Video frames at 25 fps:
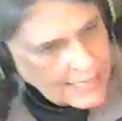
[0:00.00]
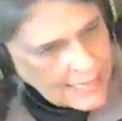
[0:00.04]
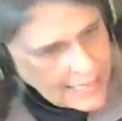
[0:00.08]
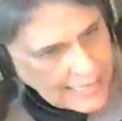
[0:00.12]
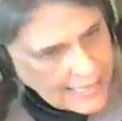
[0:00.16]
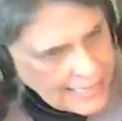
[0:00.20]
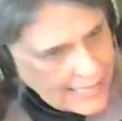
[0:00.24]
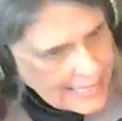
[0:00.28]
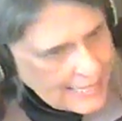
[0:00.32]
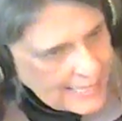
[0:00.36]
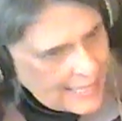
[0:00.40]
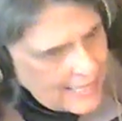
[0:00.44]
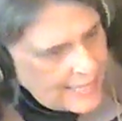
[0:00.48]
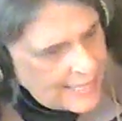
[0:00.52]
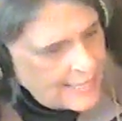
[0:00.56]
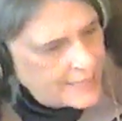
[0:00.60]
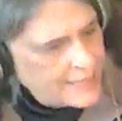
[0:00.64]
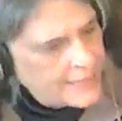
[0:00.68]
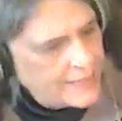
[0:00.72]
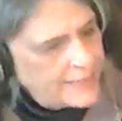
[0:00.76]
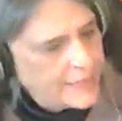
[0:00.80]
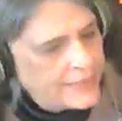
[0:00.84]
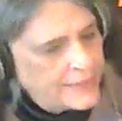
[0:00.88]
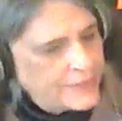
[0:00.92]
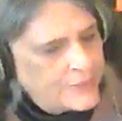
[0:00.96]

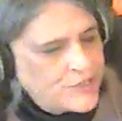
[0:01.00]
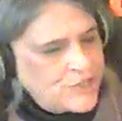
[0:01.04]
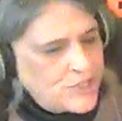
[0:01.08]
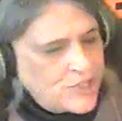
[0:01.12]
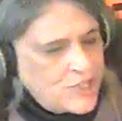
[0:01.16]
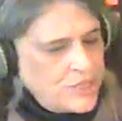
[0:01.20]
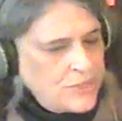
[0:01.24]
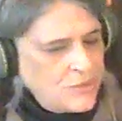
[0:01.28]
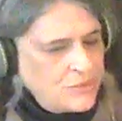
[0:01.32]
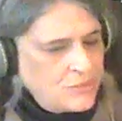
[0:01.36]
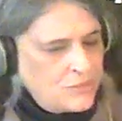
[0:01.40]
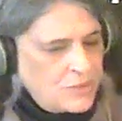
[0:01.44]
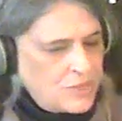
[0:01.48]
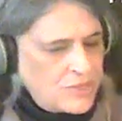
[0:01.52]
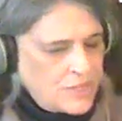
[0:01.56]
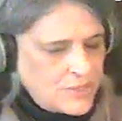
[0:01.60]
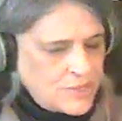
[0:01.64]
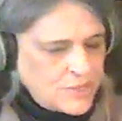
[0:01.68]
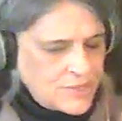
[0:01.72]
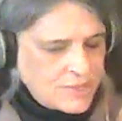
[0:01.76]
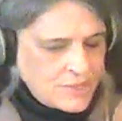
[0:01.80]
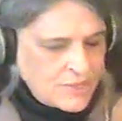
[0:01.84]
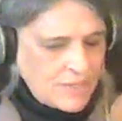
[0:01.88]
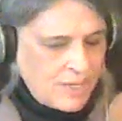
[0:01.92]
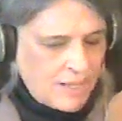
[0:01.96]
And she
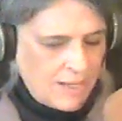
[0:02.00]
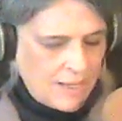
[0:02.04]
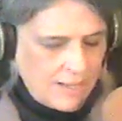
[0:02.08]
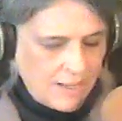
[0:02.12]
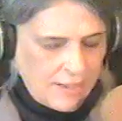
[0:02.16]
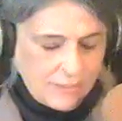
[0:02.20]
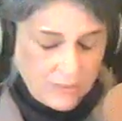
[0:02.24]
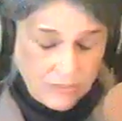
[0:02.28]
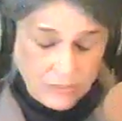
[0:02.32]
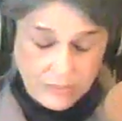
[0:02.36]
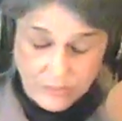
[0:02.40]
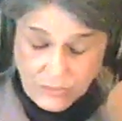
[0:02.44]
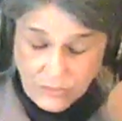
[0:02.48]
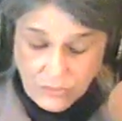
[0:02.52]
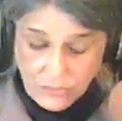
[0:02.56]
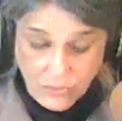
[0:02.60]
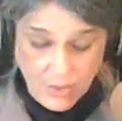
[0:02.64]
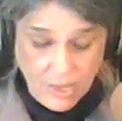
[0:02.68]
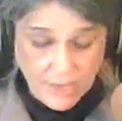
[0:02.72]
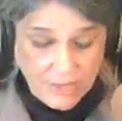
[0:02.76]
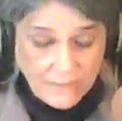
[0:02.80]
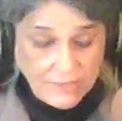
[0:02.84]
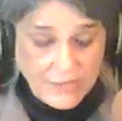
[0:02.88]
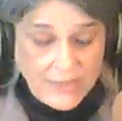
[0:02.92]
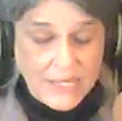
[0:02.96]
was
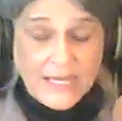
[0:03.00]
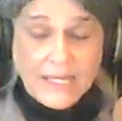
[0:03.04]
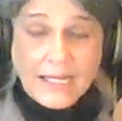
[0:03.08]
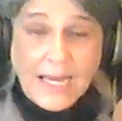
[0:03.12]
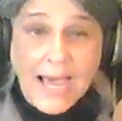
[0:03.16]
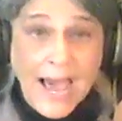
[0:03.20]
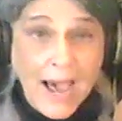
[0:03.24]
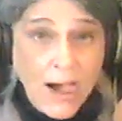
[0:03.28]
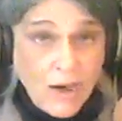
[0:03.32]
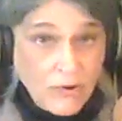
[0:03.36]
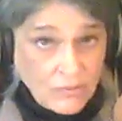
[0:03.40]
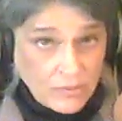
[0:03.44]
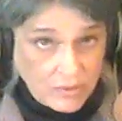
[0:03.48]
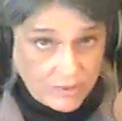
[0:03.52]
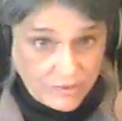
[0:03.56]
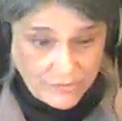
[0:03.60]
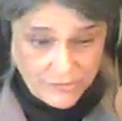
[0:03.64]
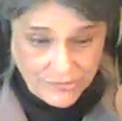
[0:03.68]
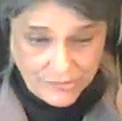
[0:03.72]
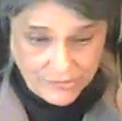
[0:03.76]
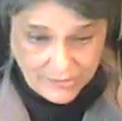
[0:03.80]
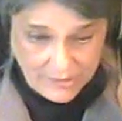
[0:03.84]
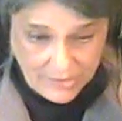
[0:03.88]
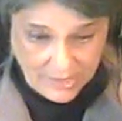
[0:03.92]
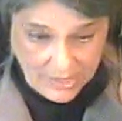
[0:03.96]
one of the
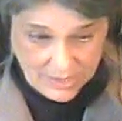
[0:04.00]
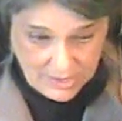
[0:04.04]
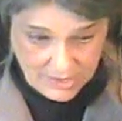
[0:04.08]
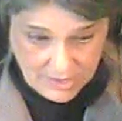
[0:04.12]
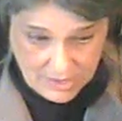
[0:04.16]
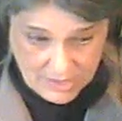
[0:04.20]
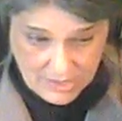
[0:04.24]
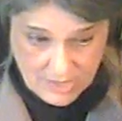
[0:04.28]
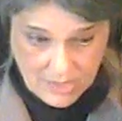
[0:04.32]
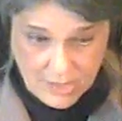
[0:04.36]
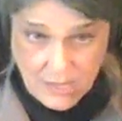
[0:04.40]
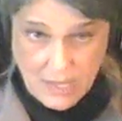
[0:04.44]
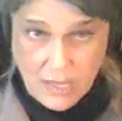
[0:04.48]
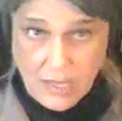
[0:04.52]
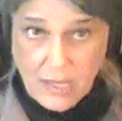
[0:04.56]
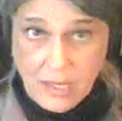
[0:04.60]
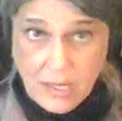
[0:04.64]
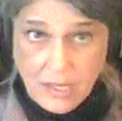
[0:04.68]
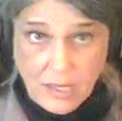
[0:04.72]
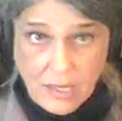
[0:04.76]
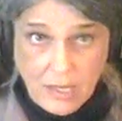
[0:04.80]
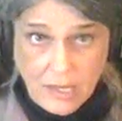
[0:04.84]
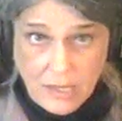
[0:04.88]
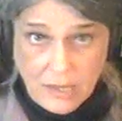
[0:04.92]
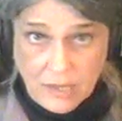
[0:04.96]
accountants
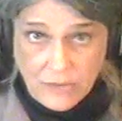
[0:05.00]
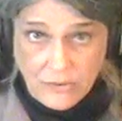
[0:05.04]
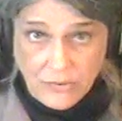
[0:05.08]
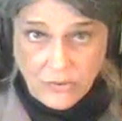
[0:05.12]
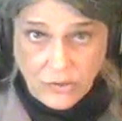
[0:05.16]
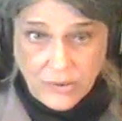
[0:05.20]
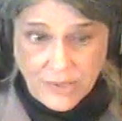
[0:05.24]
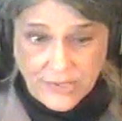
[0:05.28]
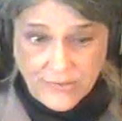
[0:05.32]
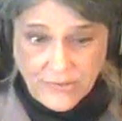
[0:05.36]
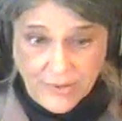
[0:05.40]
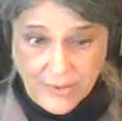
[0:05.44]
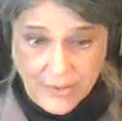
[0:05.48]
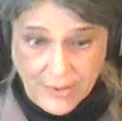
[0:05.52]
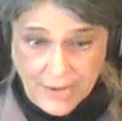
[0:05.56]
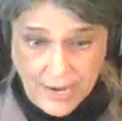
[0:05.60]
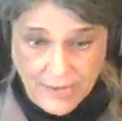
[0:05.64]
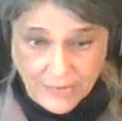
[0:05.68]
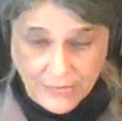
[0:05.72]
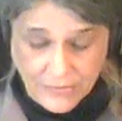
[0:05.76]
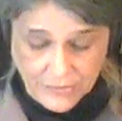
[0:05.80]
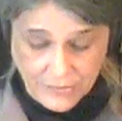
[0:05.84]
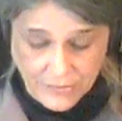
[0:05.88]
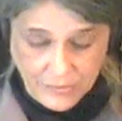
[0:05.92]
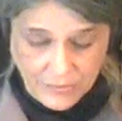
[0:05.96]
in Toys R
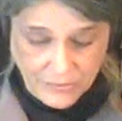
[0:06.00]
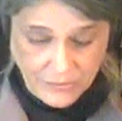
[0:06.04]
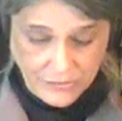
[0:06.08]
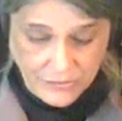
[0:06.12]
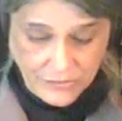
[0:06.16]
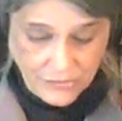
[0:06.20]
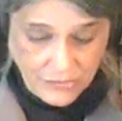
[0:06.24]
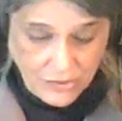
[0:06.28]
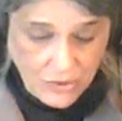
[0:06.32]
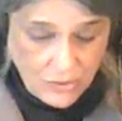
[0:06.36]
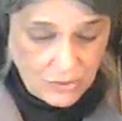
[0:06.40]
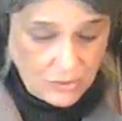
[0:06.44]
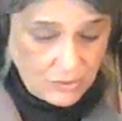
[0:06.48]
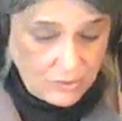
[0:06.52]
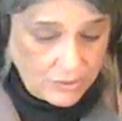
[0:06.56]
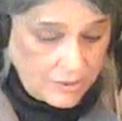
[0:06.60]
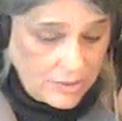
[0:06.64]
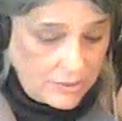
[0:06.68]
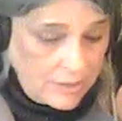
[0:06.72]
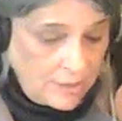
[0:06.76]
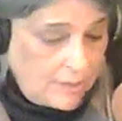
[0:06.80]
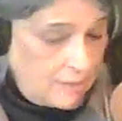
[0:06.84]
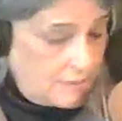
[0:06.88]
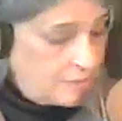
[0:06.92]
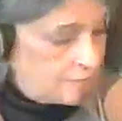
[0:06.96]
Us, was
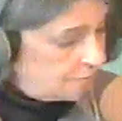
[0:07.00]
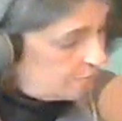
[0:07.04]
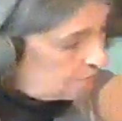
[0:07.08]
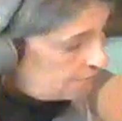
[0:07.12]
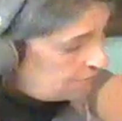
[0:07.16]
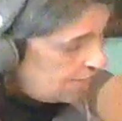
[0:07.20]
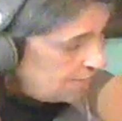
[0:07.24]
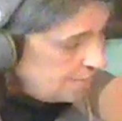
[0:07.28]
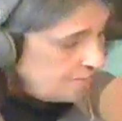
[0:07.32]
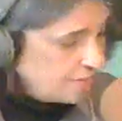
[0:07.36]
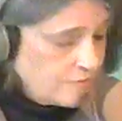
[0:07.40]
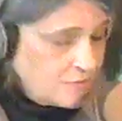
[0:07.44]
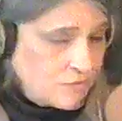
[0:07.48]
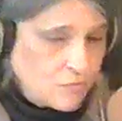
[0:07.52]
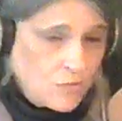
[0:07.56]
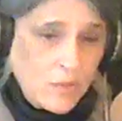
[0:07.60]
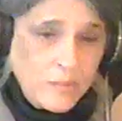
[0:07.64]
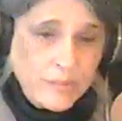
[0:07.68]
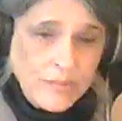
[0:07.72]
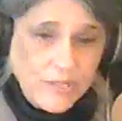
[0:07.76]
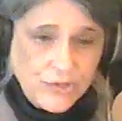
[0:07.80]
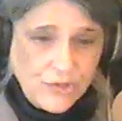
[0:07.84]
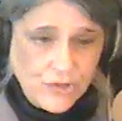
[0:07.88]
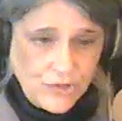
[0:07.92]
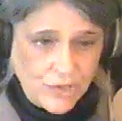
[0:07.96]
told to let this
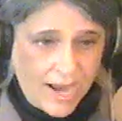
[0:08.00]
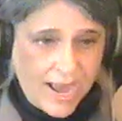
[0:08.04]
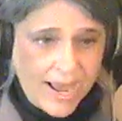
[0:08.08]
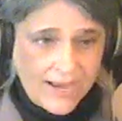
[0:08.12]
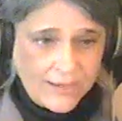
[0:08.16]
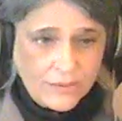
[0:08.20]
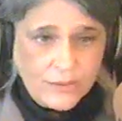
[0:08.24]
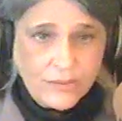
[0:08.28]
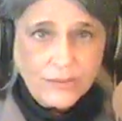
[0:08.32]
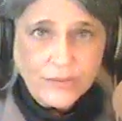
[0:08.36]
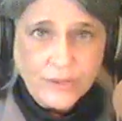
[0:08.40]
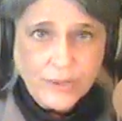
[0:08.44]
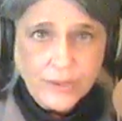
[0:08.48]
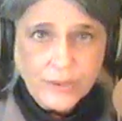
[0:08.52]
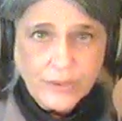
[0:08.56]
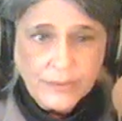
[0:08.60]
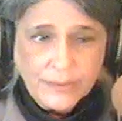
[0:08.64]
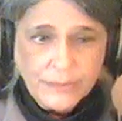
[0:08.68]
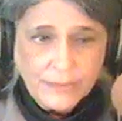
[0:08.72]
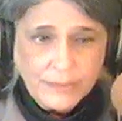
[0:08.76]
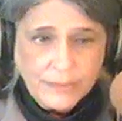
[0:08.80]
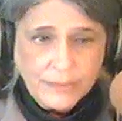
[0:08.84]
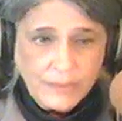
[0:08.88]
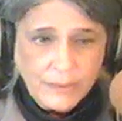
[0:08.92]
woman shadow her.